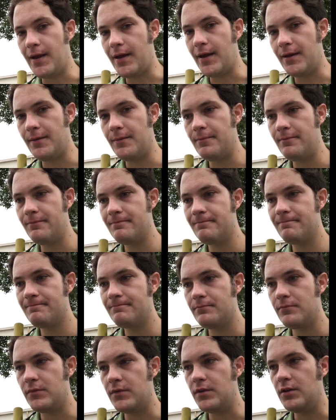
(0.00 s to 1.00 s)
man,
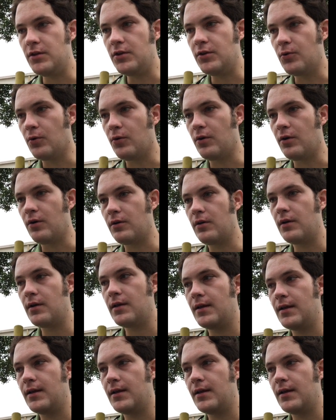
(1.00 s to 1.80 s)
you're